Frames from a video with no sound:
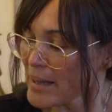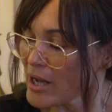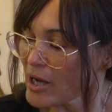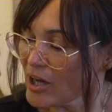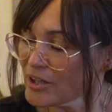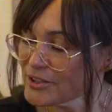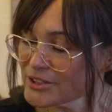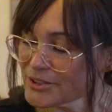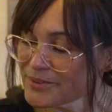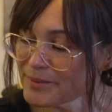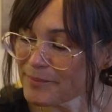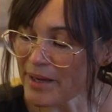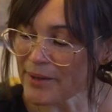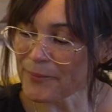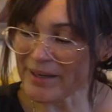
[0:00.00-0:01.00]
Also in
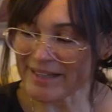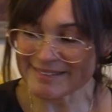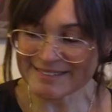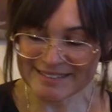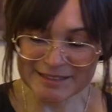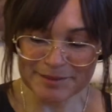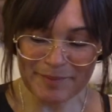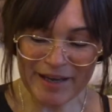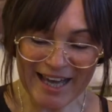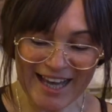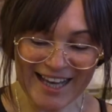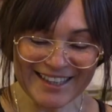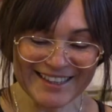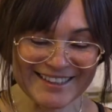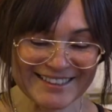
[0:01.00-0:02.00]
my waist
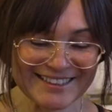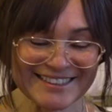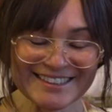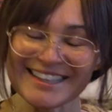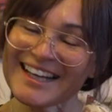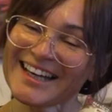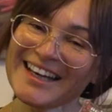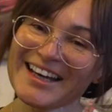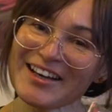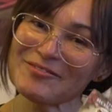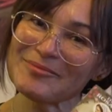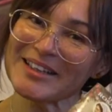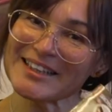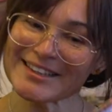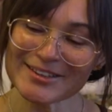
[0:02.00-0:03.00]
pack, I have
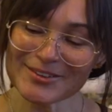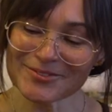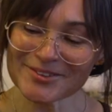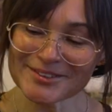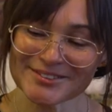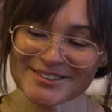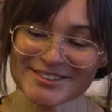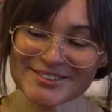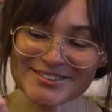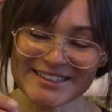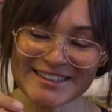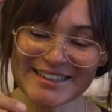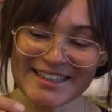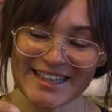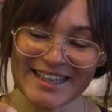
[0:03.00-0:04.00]
my little
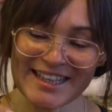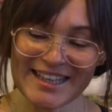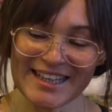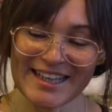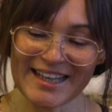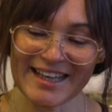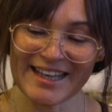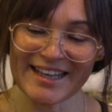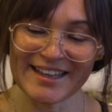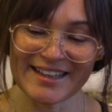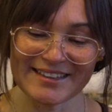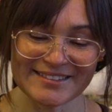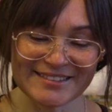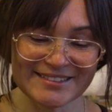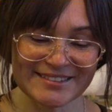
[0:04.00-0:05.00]
rosary
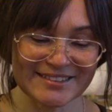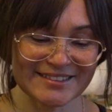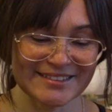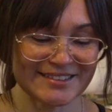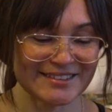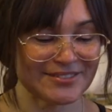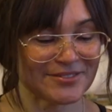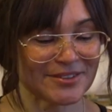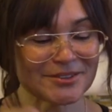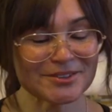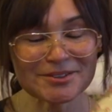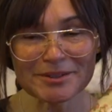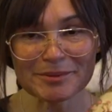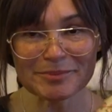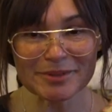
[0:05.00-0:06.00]
and
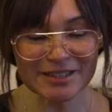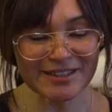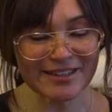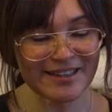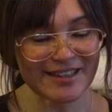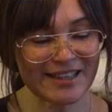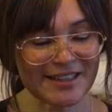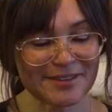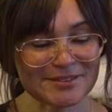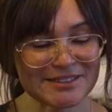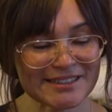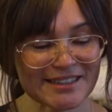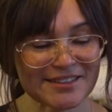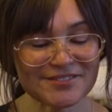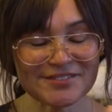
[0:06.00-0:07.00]
rosary book that I was
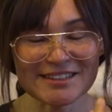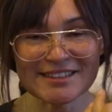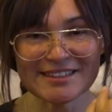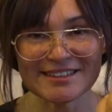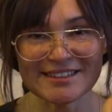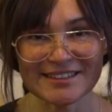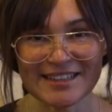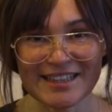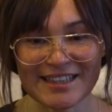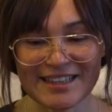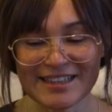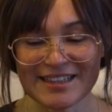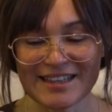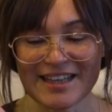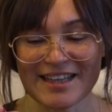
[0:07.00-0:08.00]
gifted.
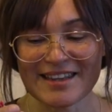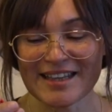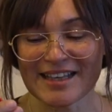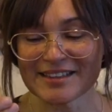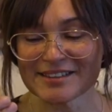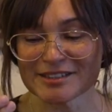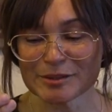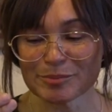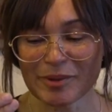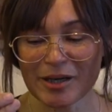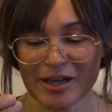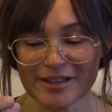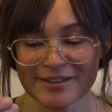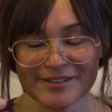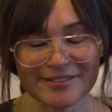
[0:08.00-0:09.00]
That is
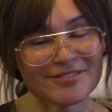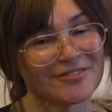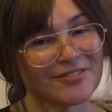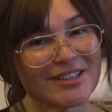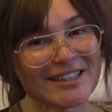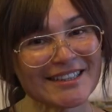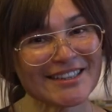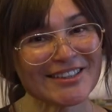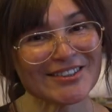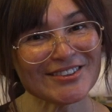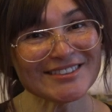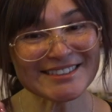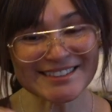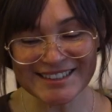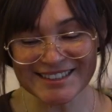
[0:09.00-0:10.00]
part of what you'll
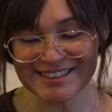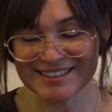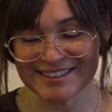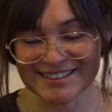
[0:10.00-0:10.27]
see